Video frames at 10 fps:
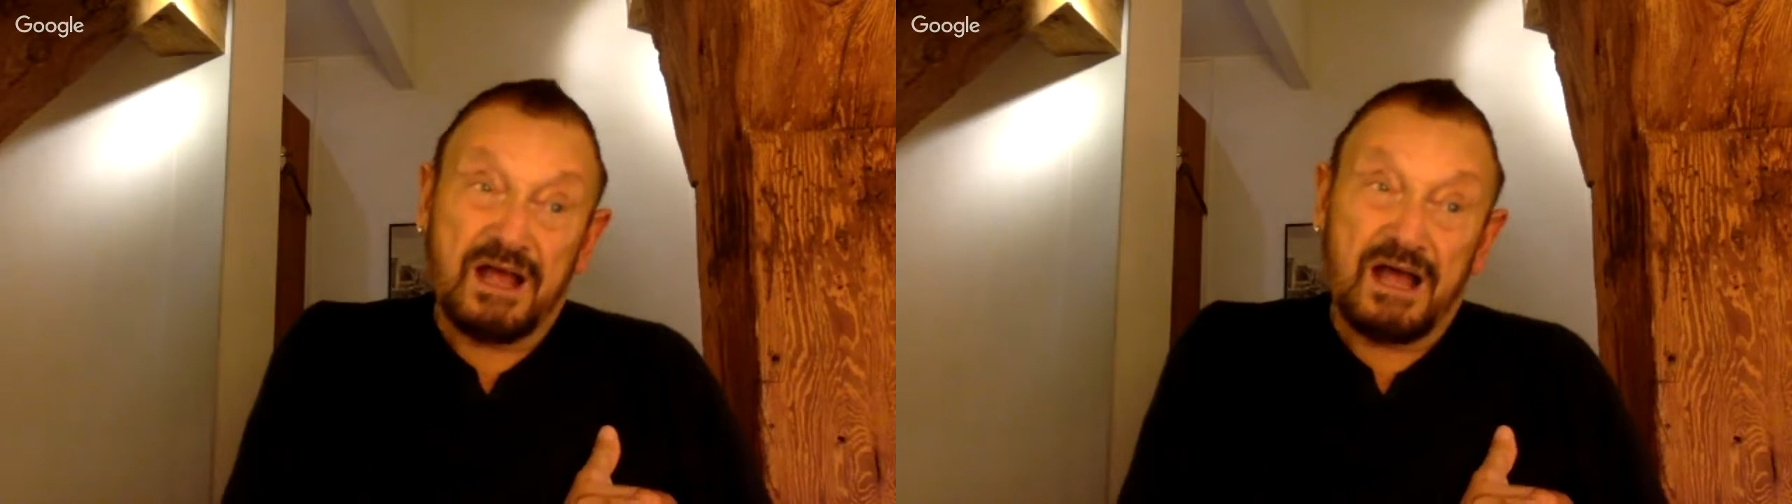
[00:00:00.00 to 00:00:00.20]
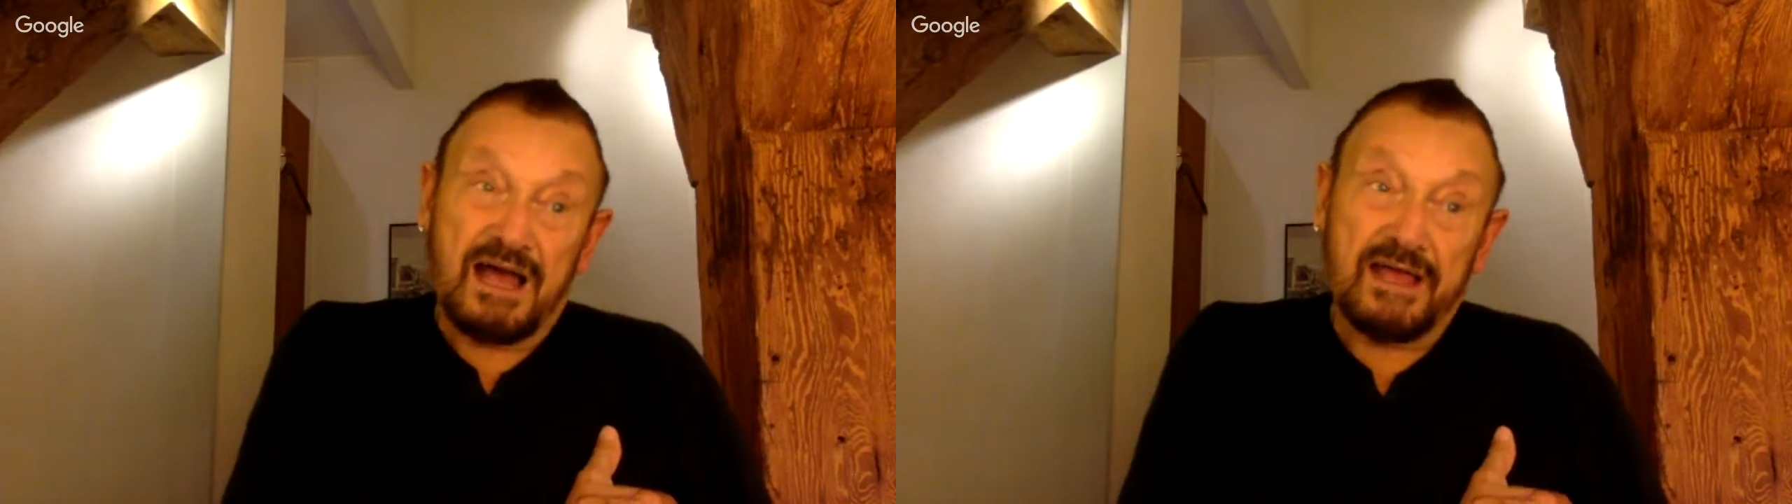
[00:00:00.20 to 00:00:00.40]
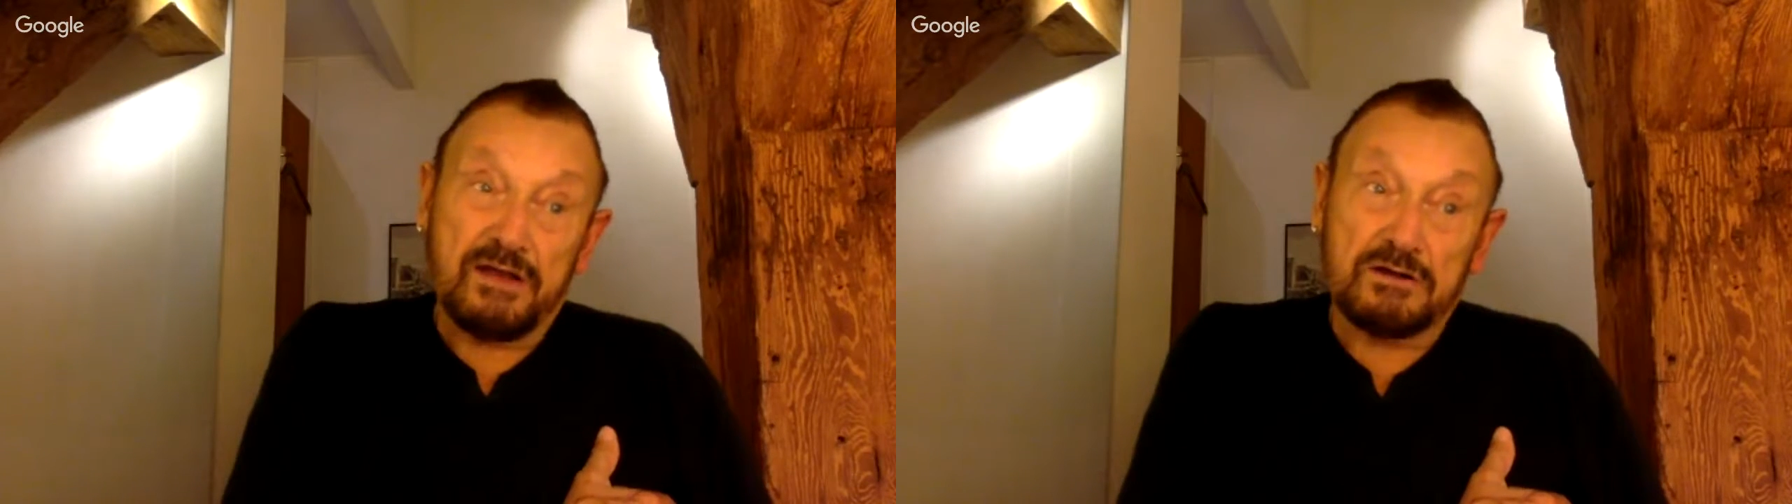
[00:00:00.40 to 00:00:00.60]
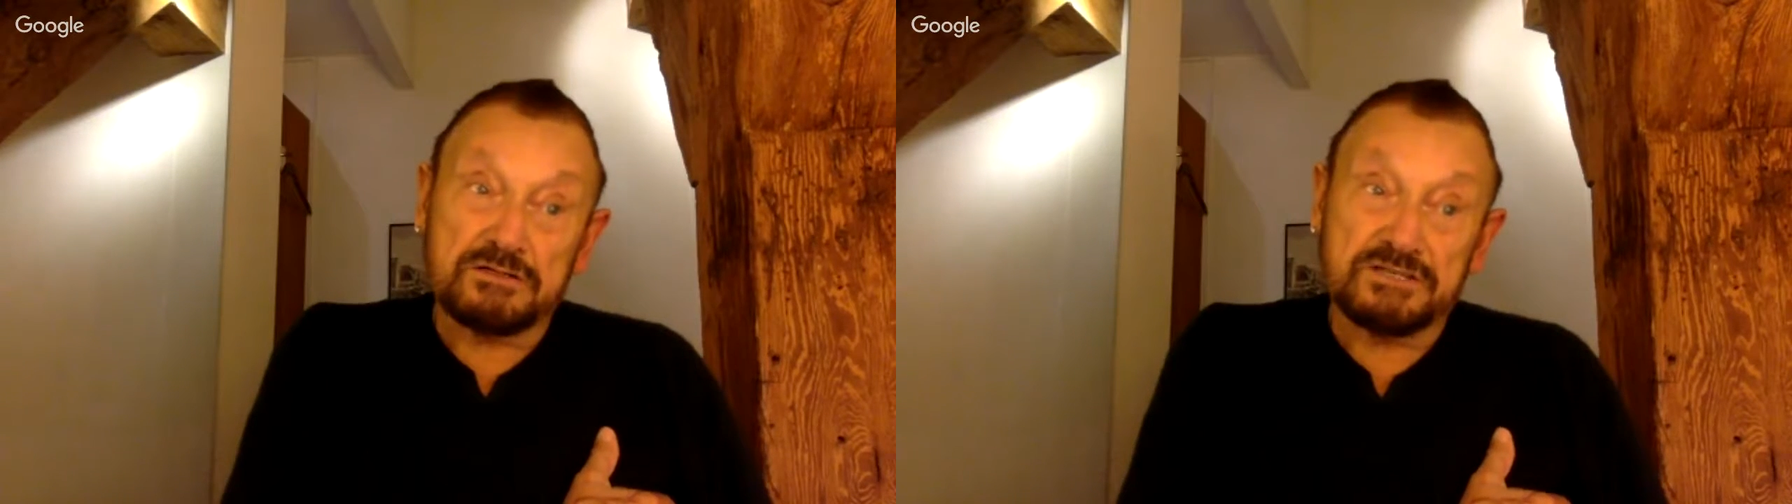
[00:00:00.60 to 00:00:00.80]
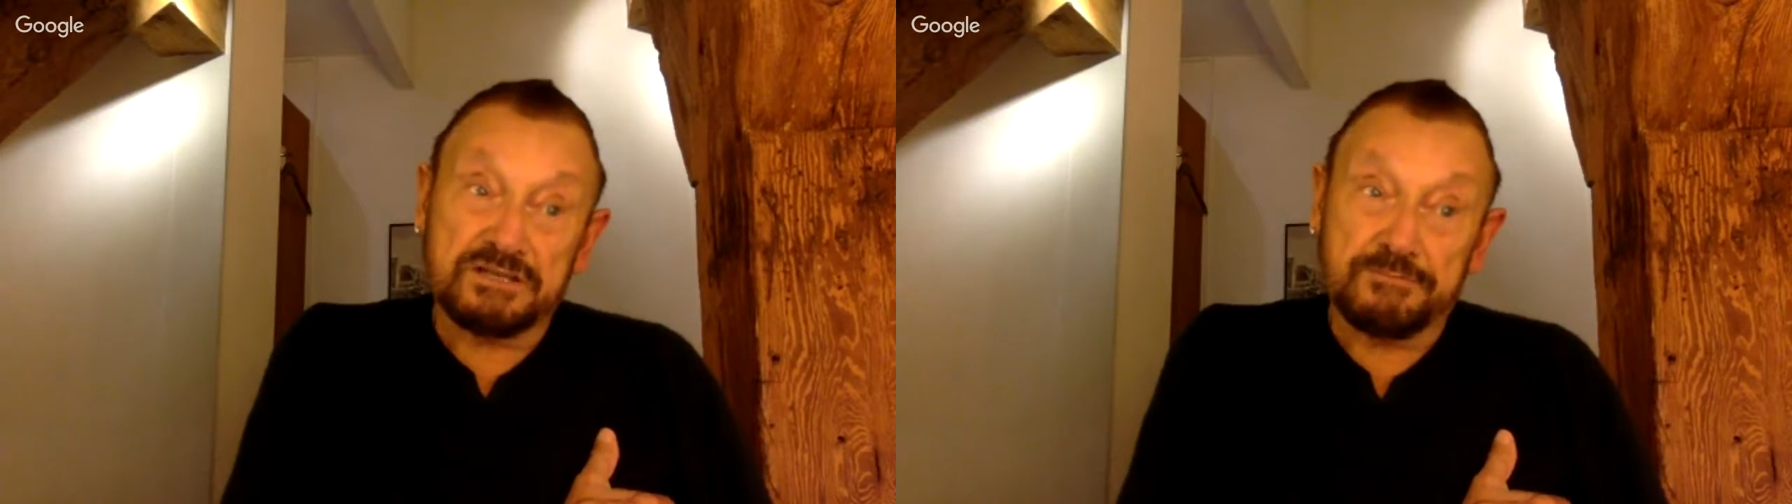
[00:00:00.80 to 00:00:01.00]
I
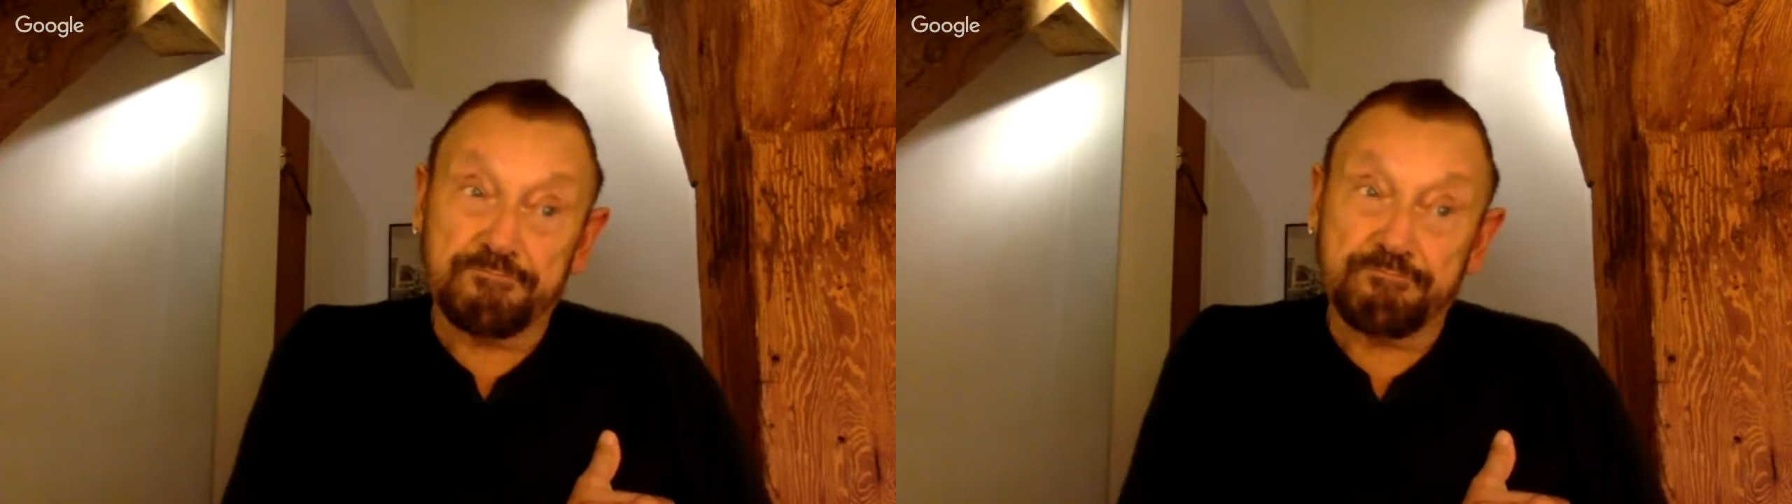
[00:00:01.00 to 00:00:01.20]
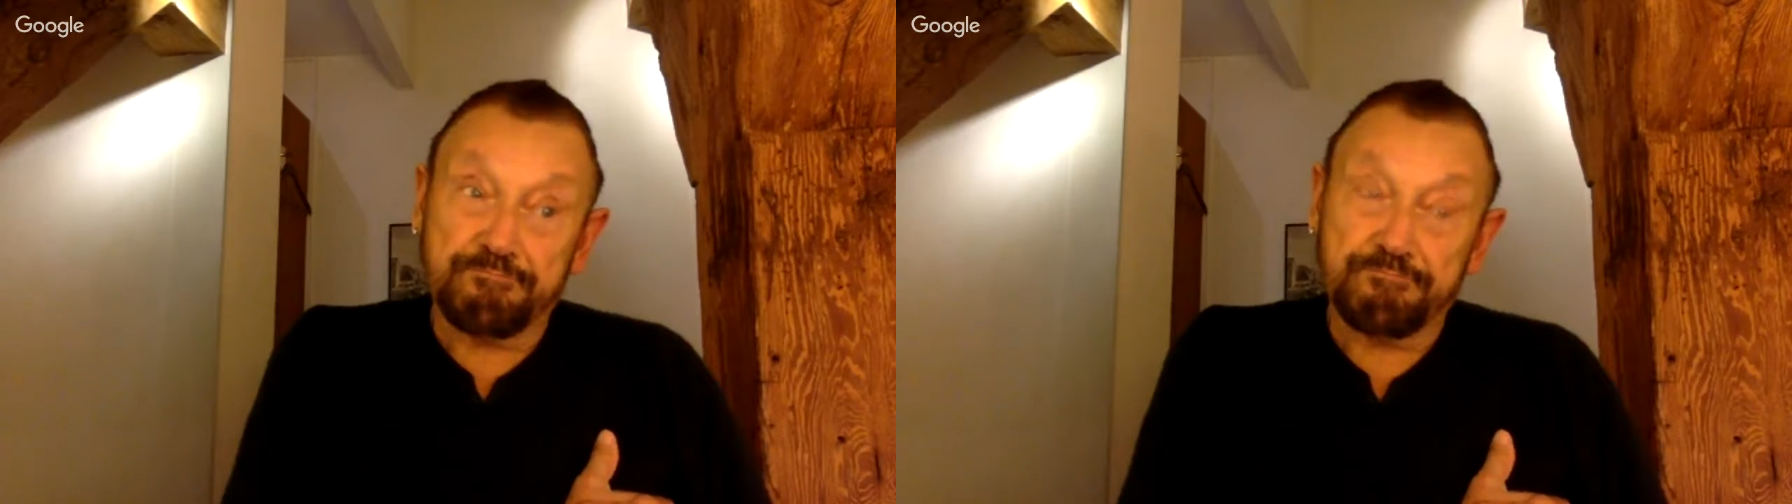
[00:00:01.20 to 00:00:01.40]
got a